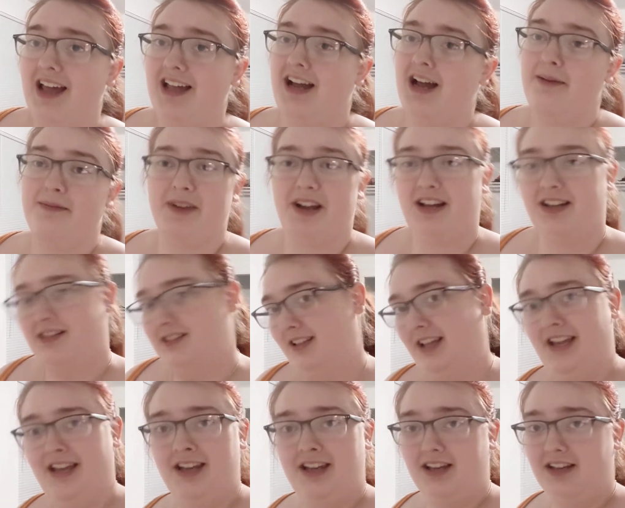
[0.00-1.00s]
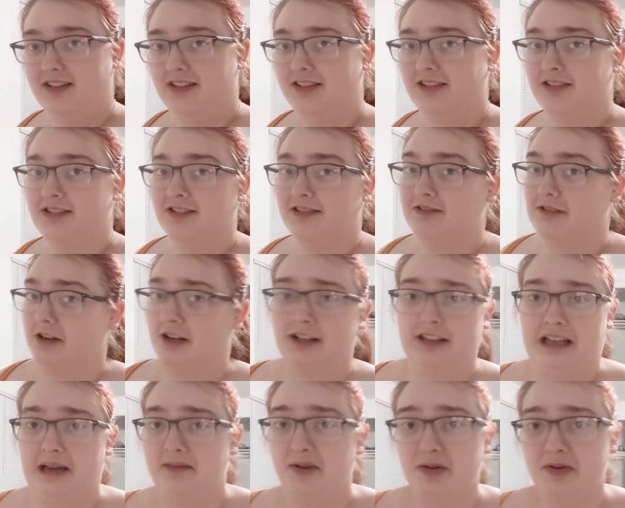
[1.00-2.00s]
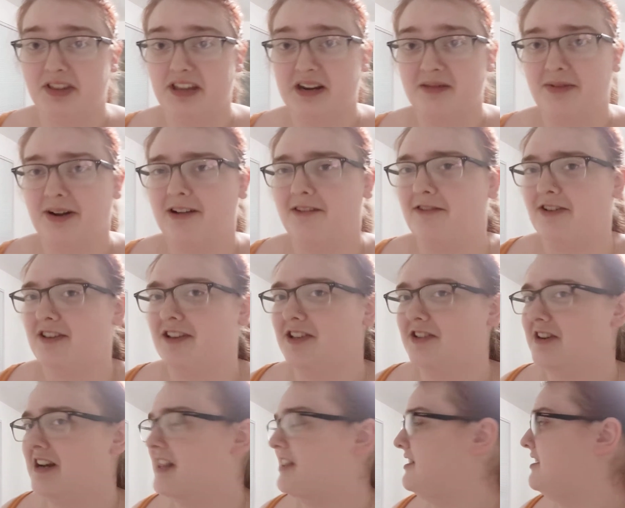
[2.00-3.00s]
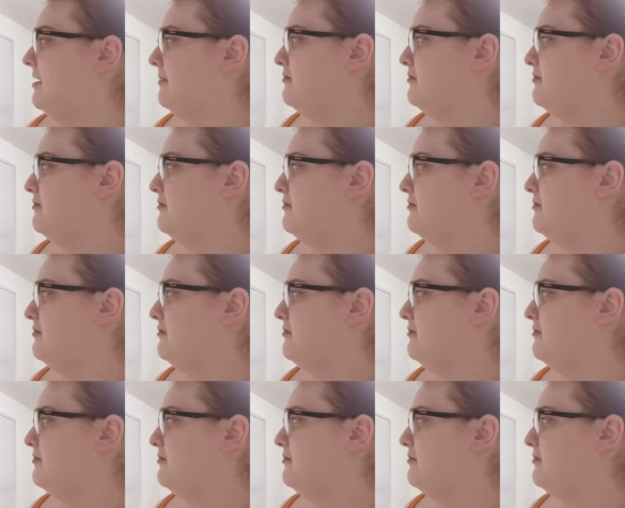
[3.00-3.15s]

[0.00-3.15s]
I'm not collabing with anybody for this or anything.